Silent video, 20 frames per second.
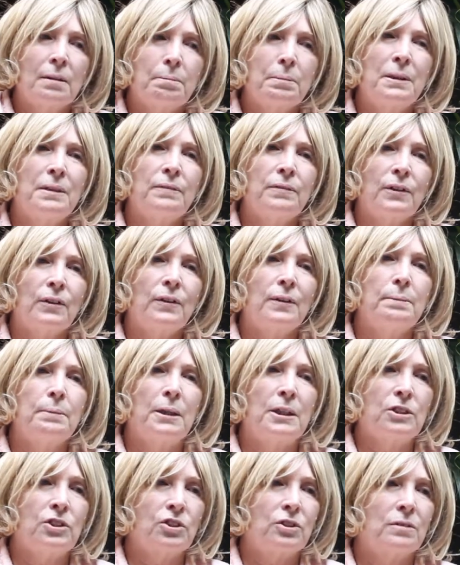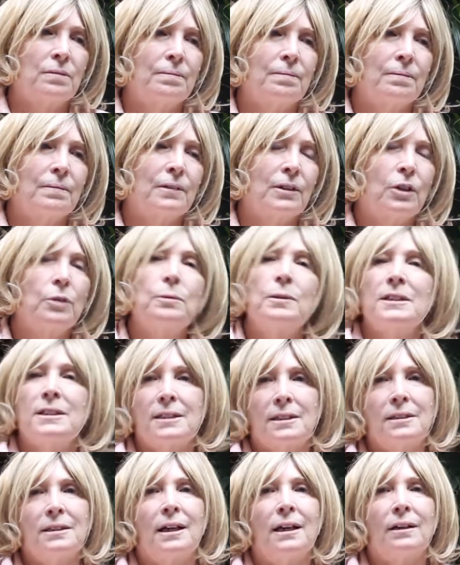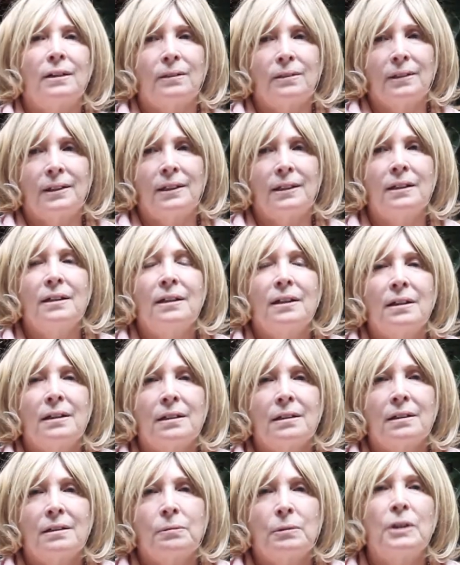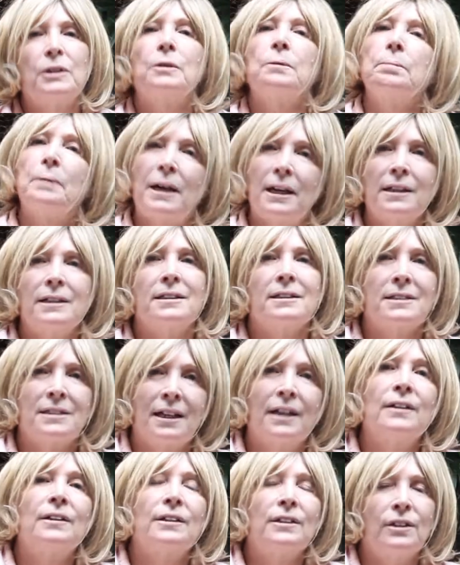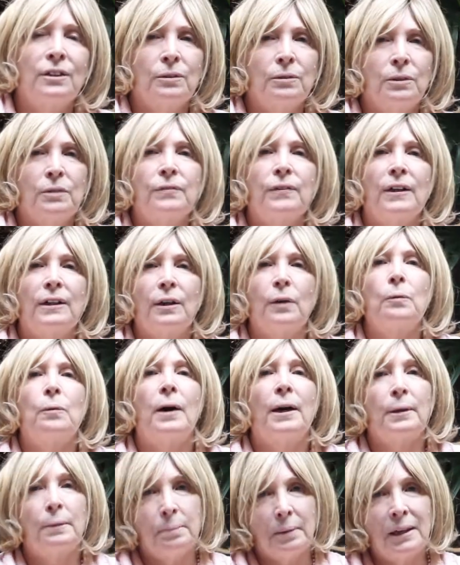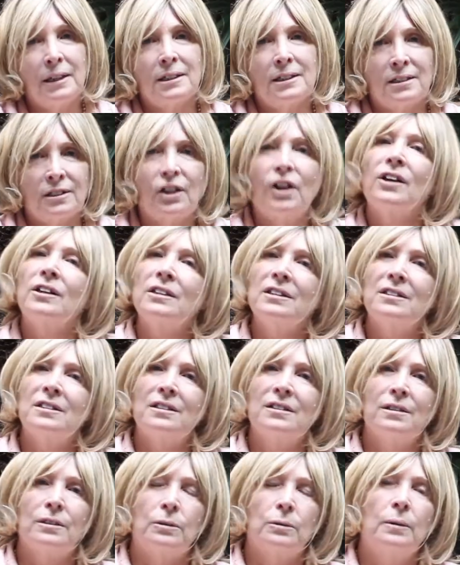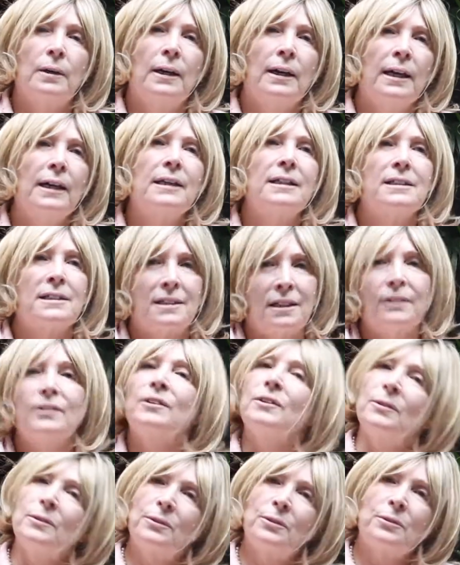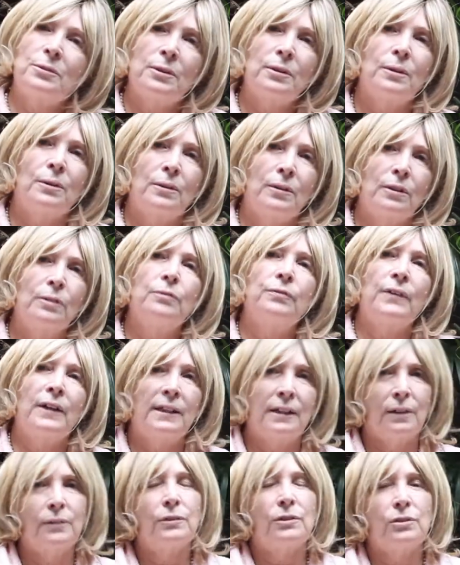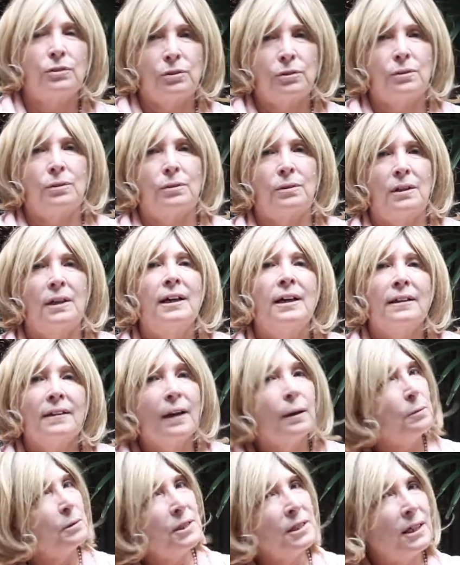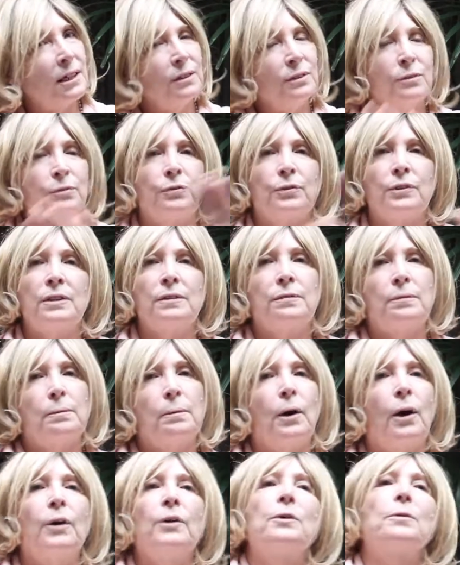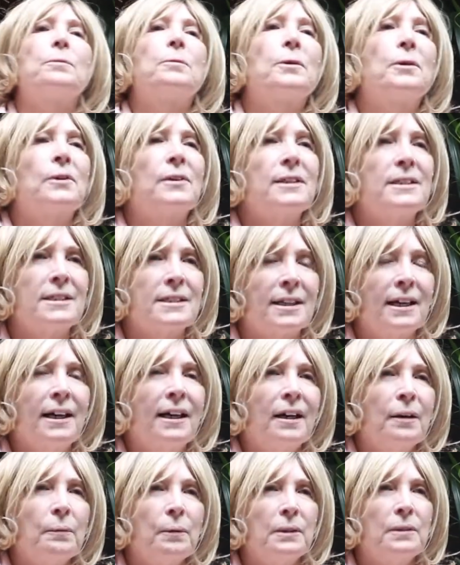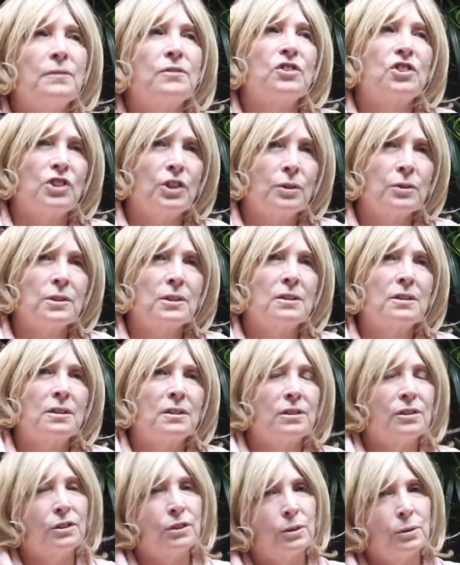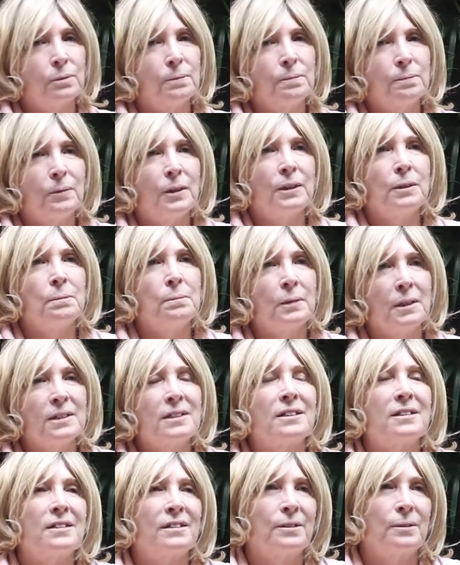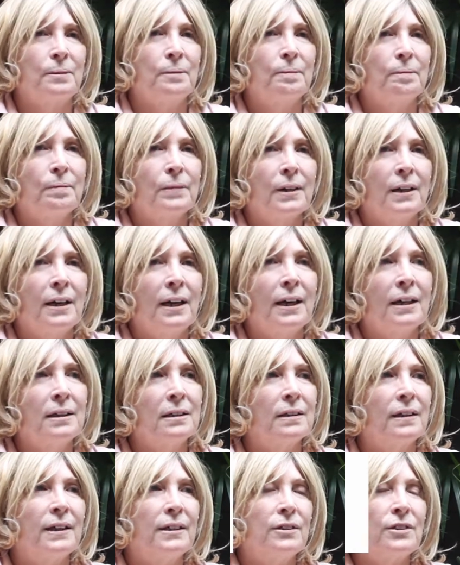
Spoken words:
be very much coincidentally what your body is telling you. You find out why your body is talking to you and it's telling you the truth. You'll find out the truth. That will set you free from all your worries when you've chosen to do what you must do and let